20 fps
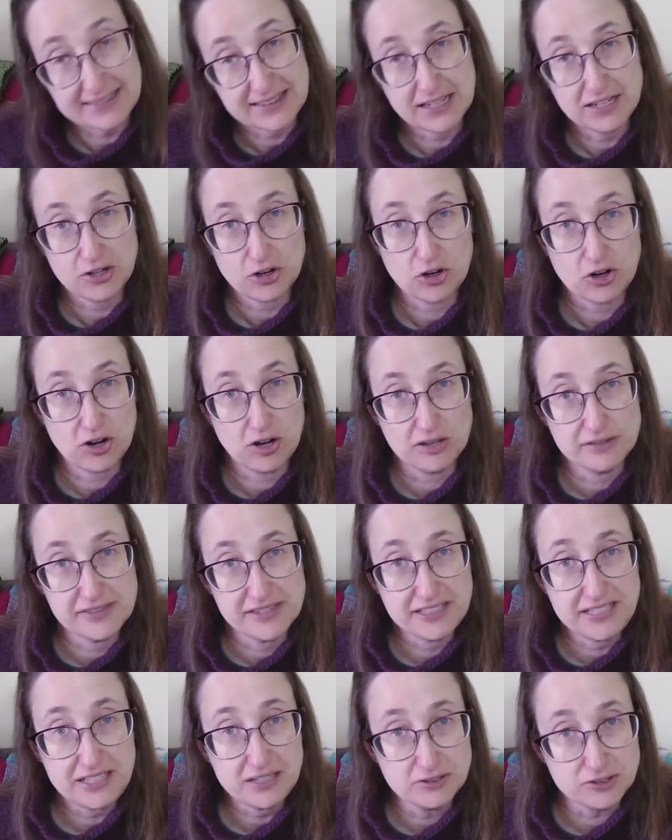that are on the
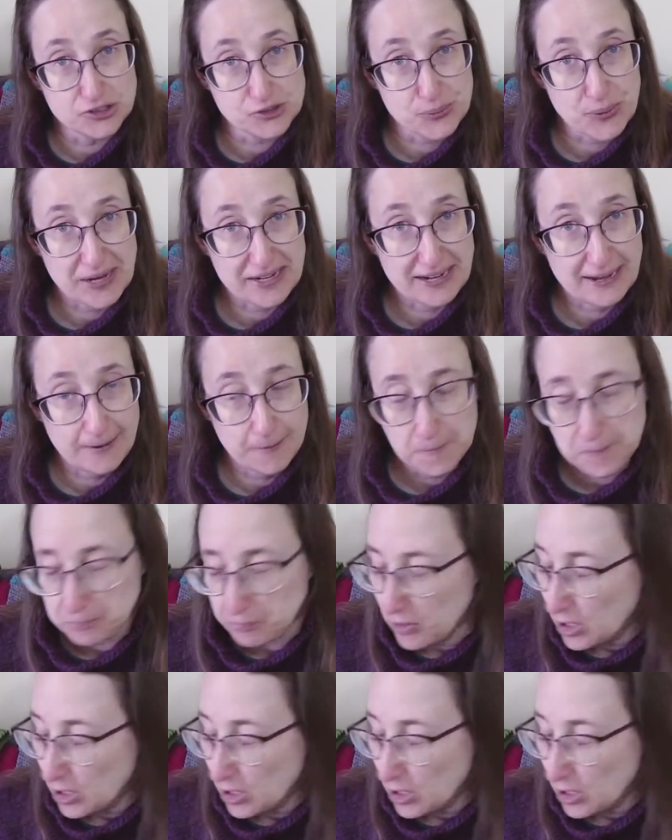needles right now.